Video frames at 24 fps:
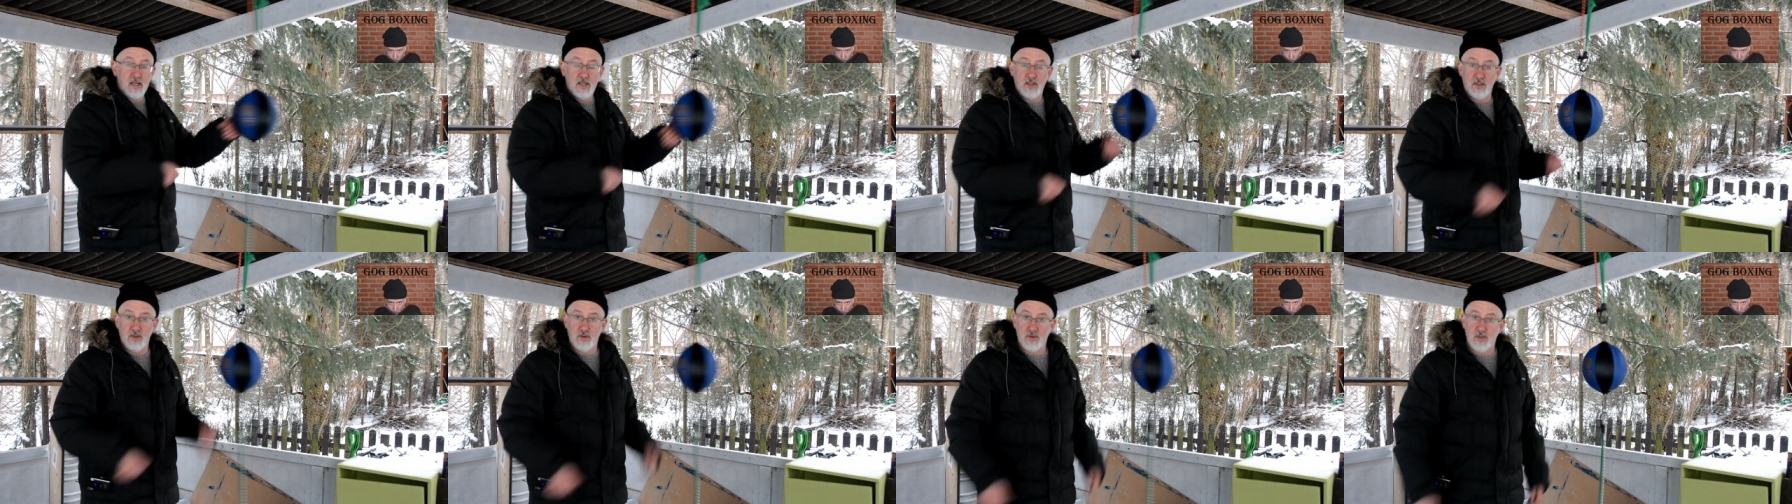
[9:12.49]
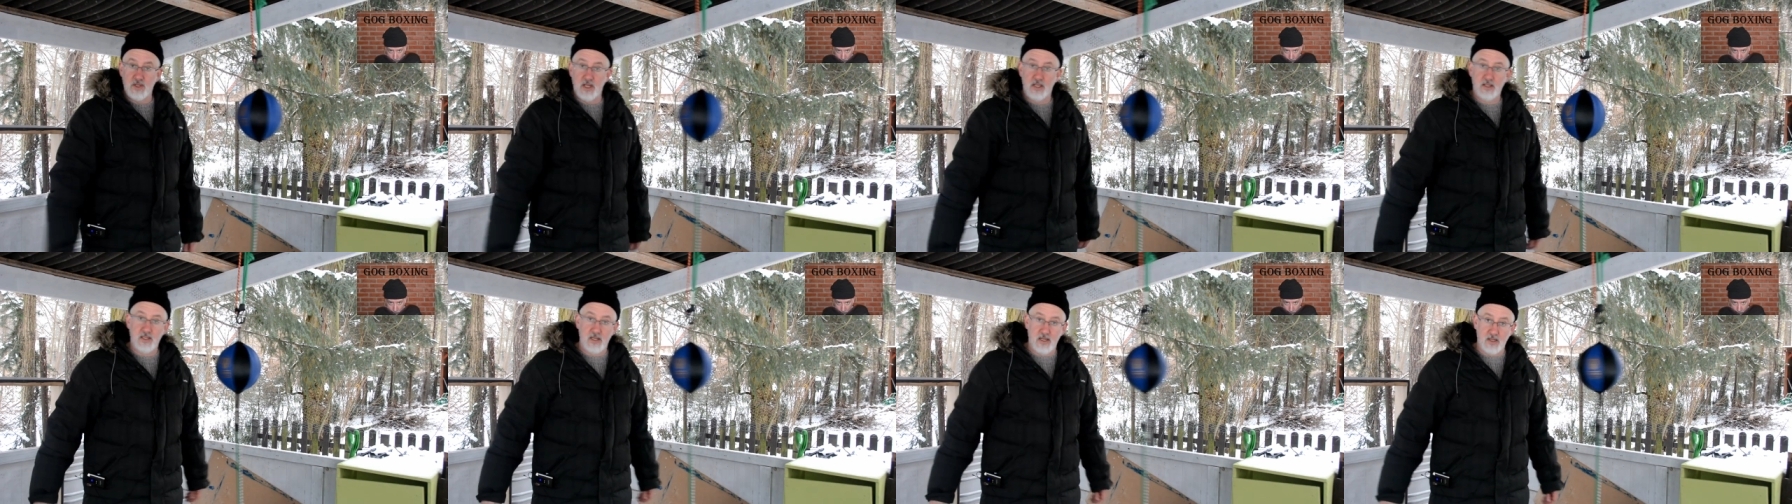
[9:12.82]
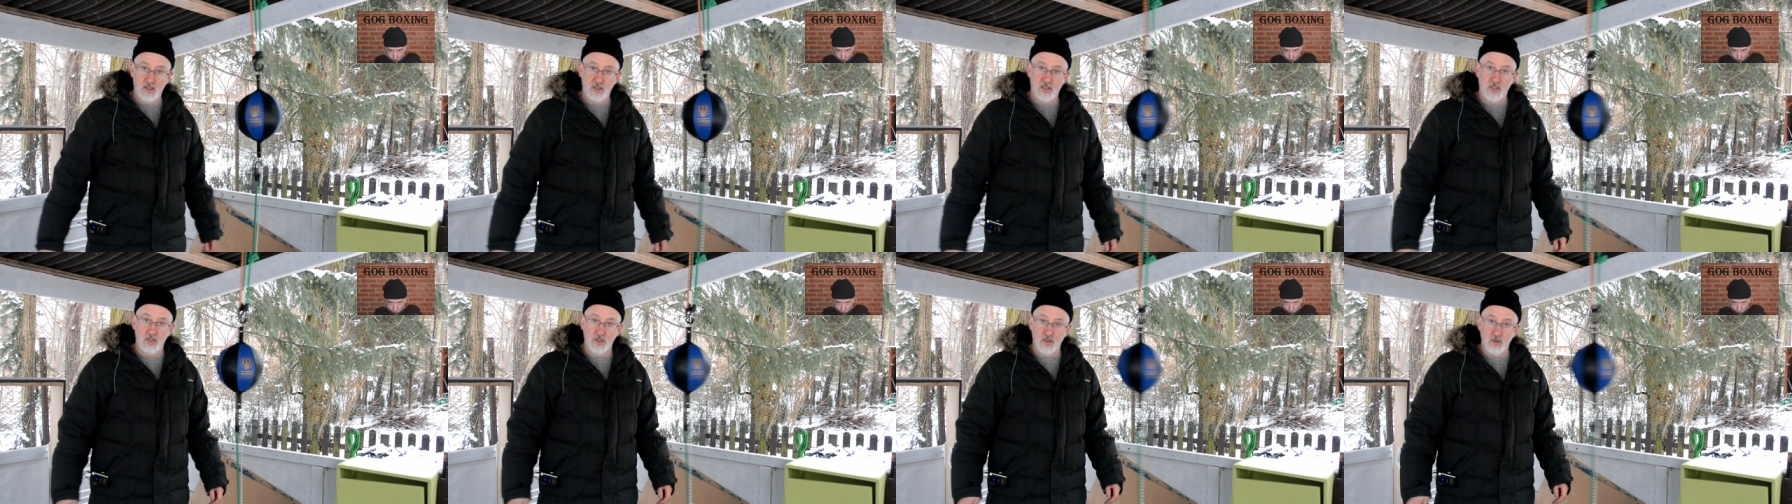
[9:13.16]
because there's nothing
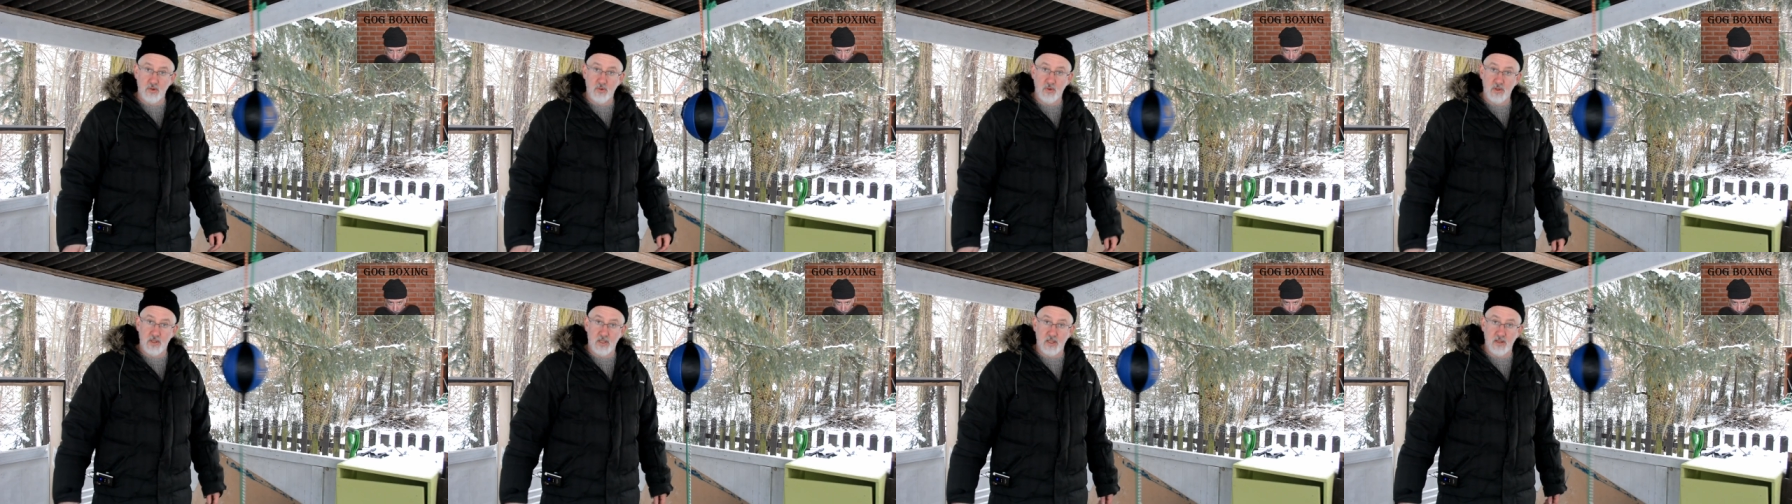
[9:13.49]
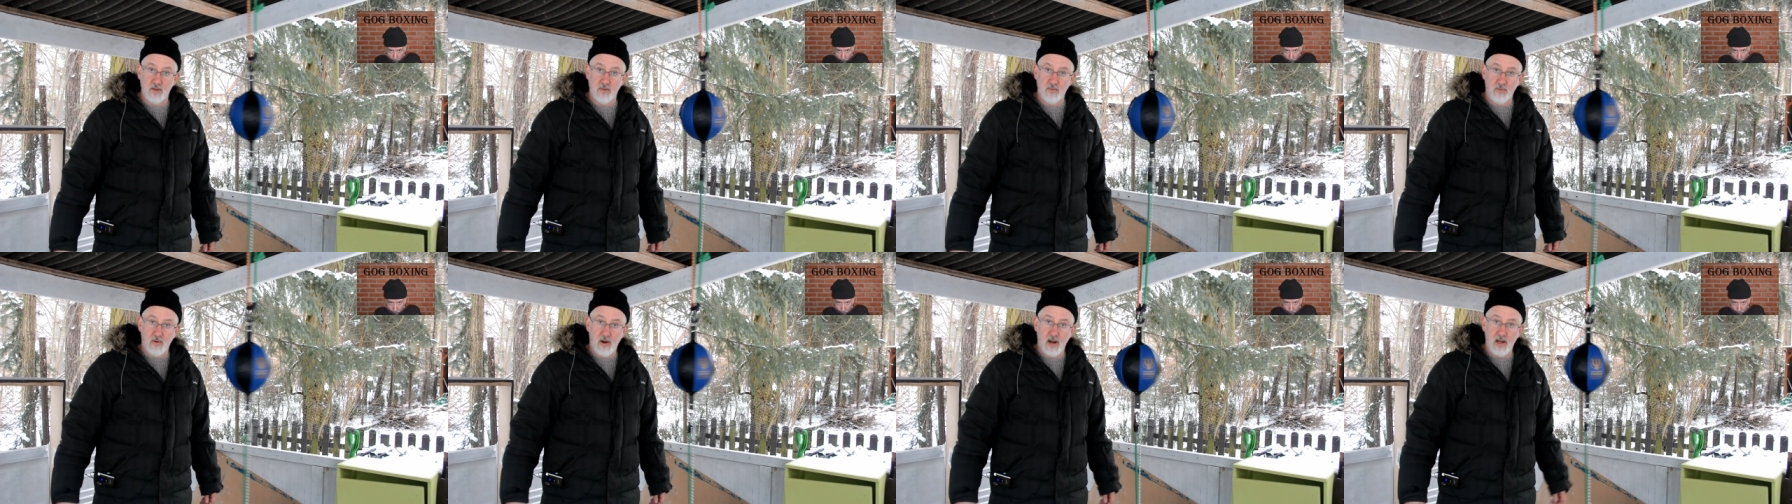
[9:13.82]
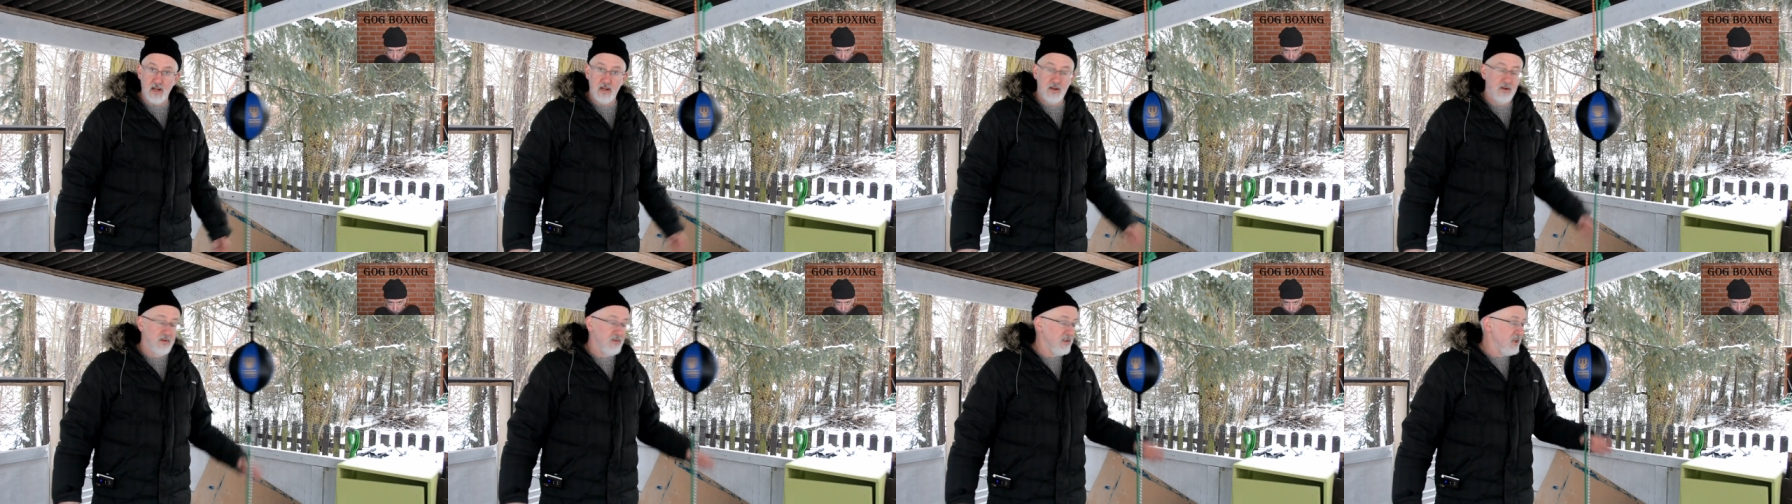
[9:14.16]
else to do with it,
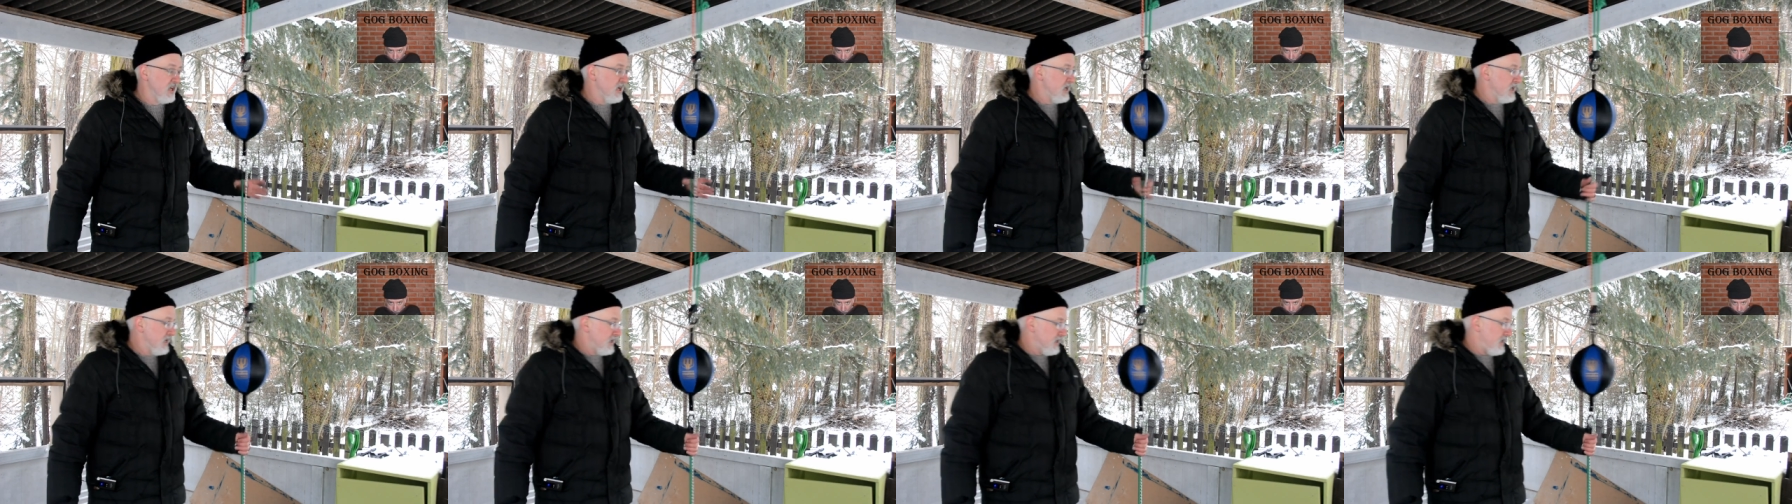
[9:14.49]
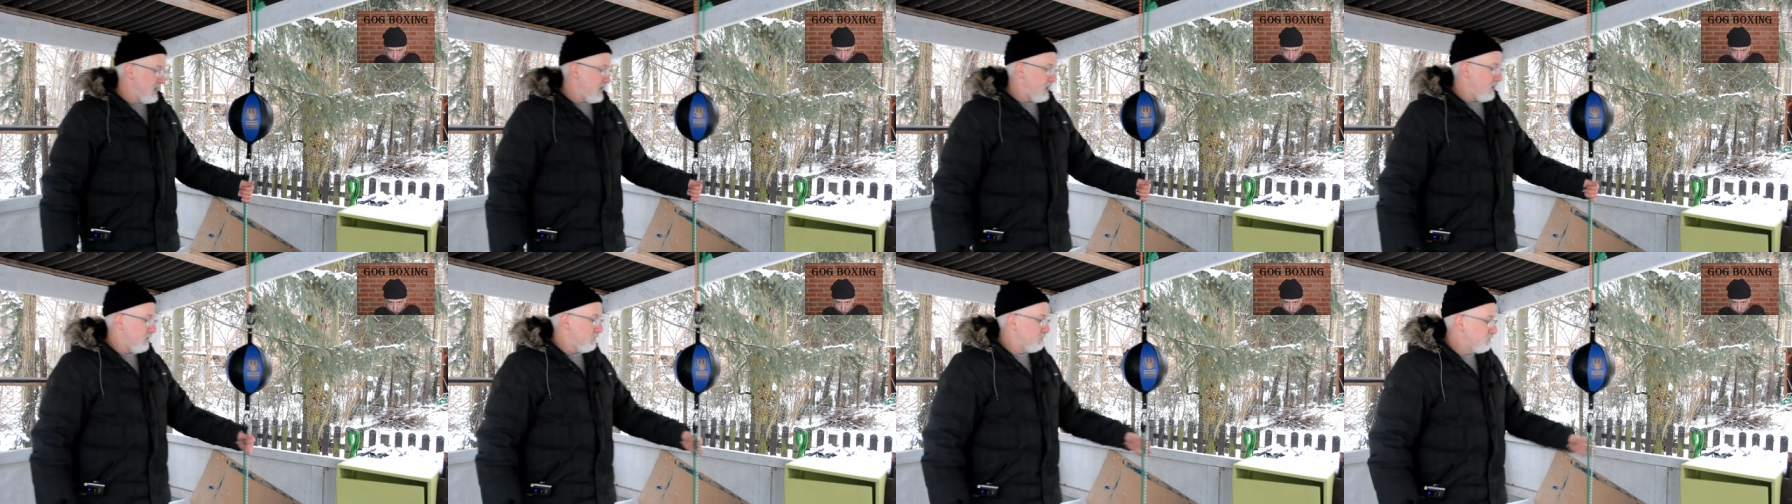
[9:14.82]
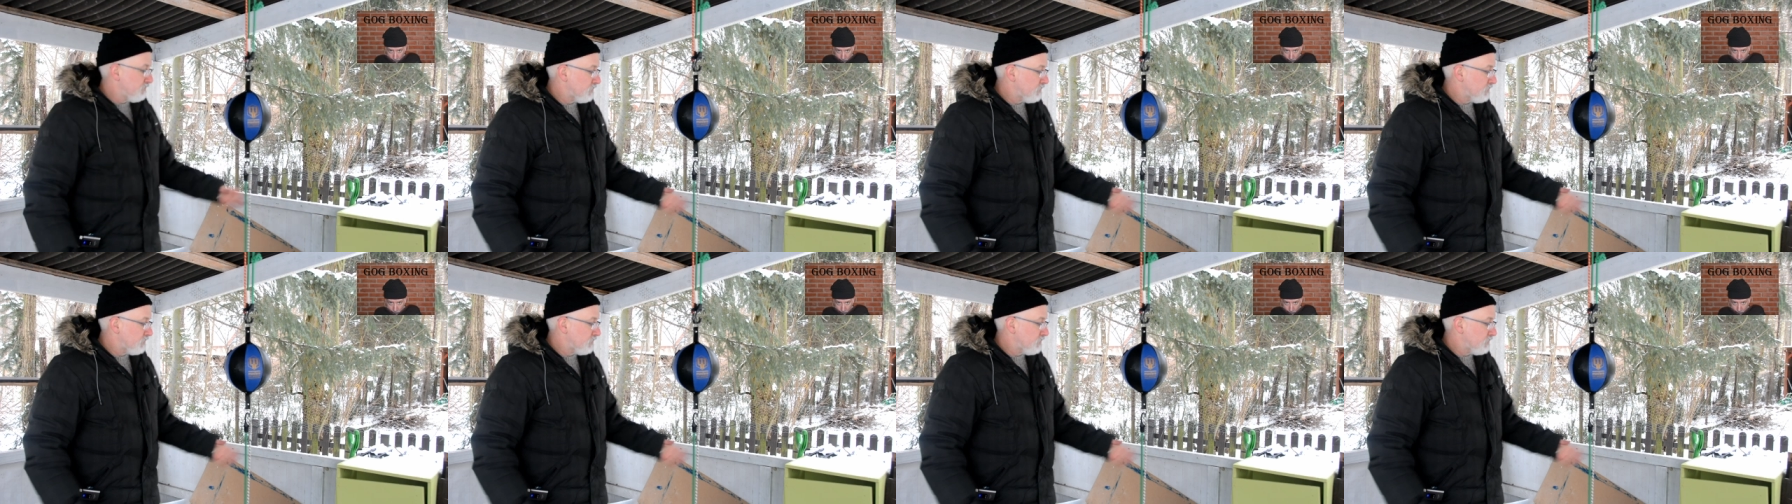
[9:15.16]
right? Now,